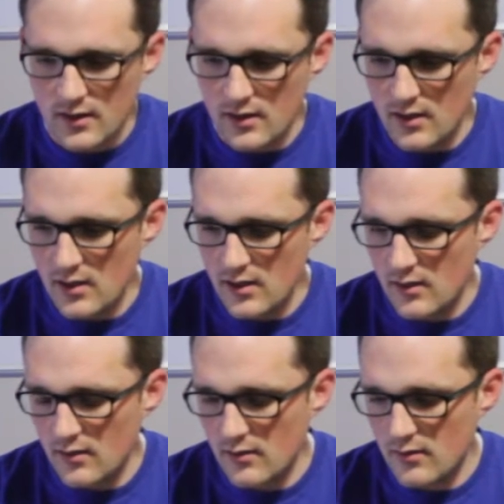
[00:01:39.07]

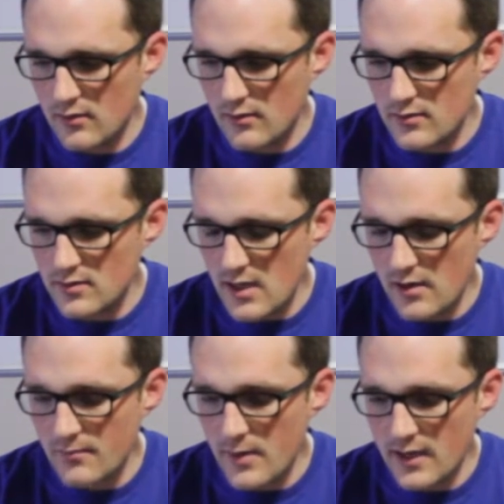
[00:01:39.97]
the
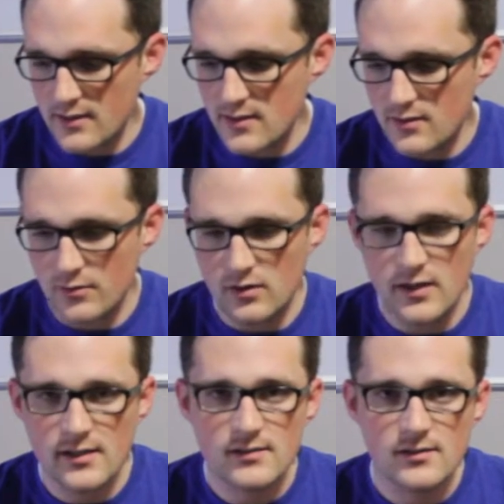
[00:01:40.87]
standard magazine
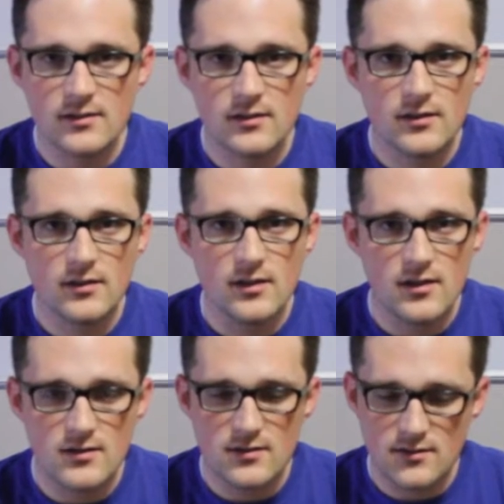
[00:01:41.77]
release
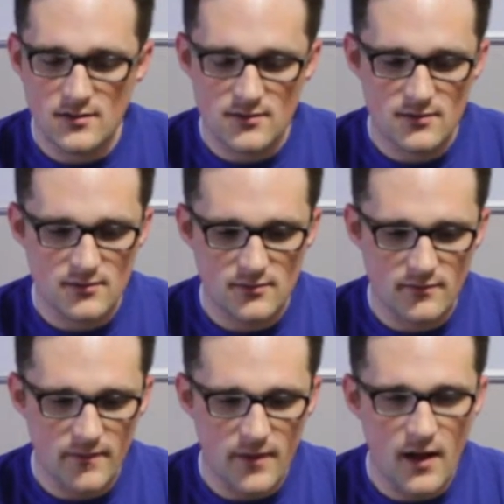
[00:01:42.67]
is
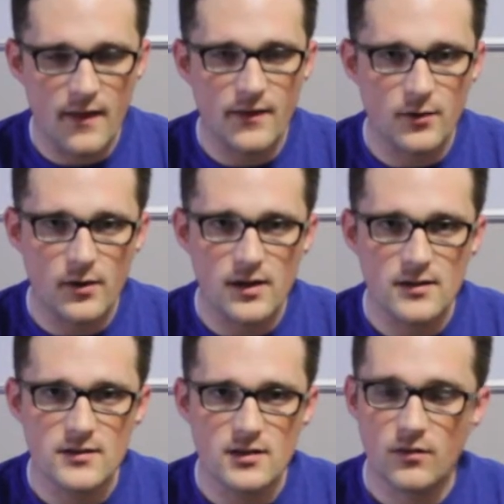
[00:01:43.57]
not the
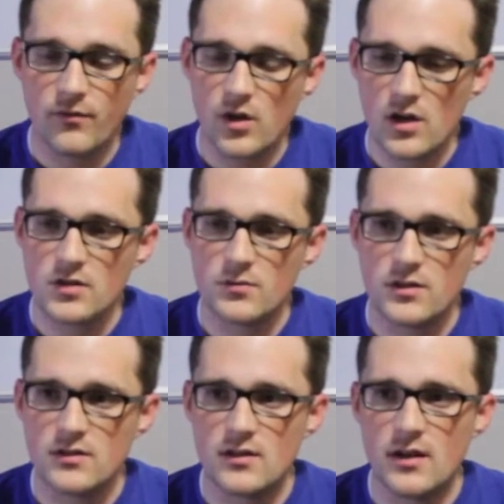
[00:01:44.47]
greatest. It's flush,
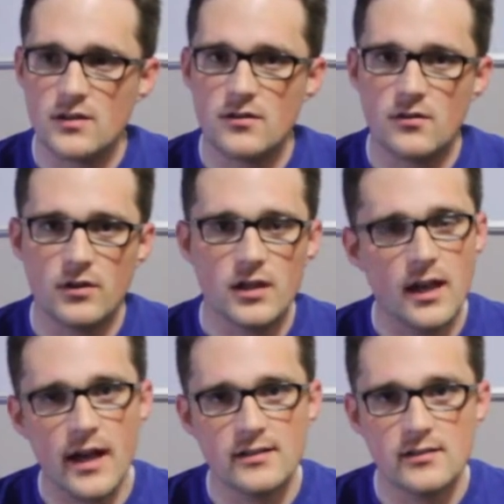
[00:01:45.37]
which is nice. You don't get
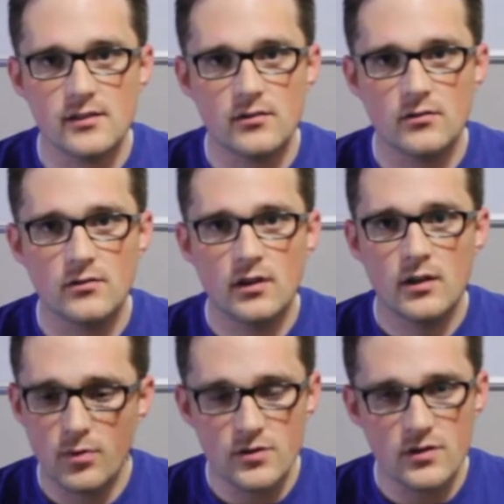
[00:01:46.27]
accidental
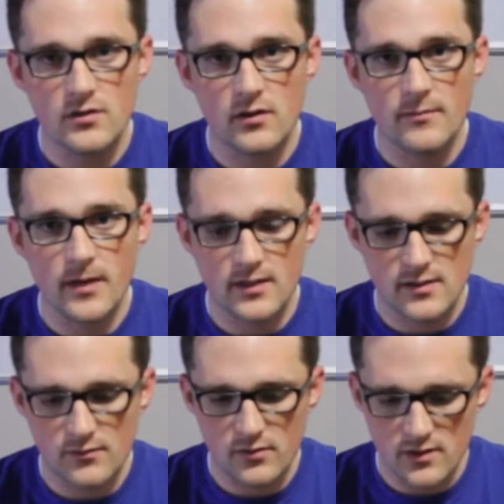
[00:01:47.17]
pushes on the
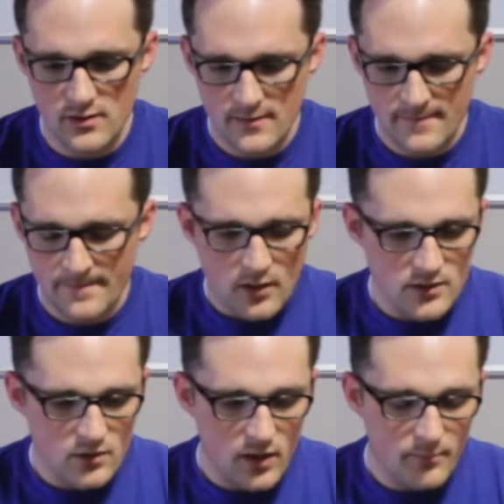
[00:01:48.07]
magazine release.
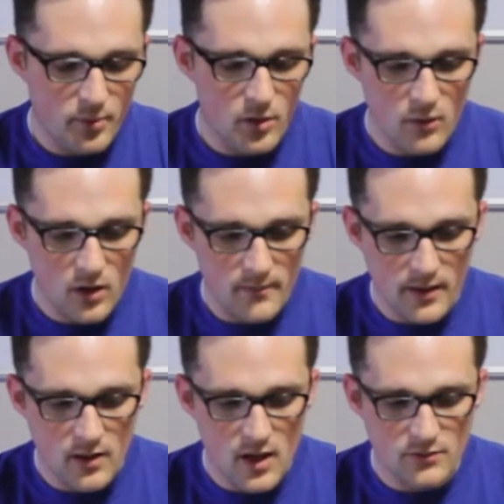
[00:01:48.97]
And so I put one on
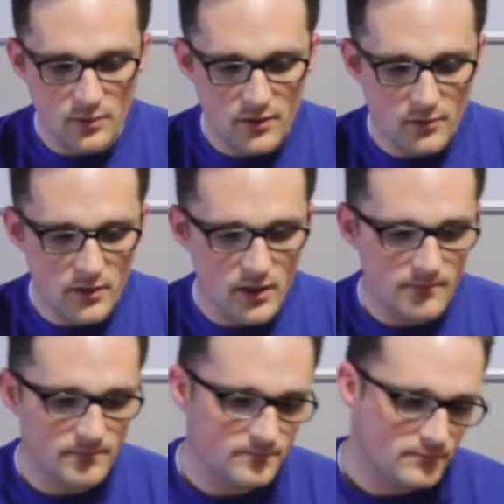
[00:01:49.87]
my Glock 23,
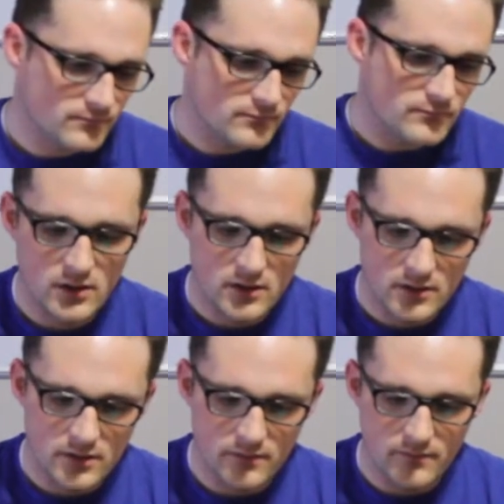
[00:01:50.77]

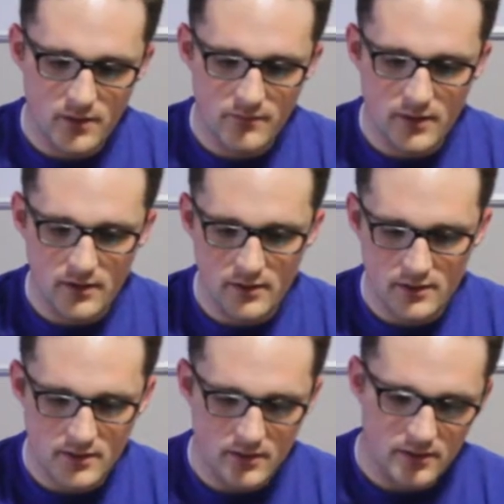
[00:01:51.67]
just verify that
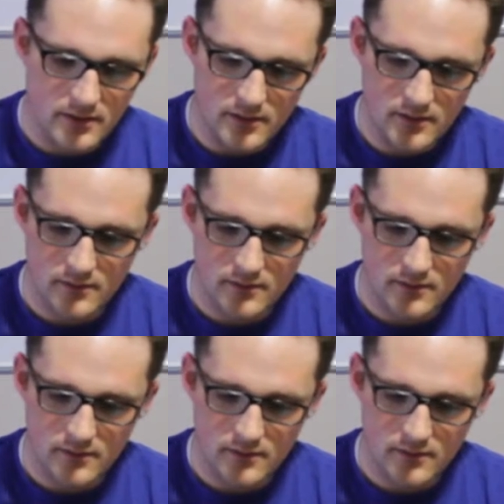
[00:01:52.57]
it's clear,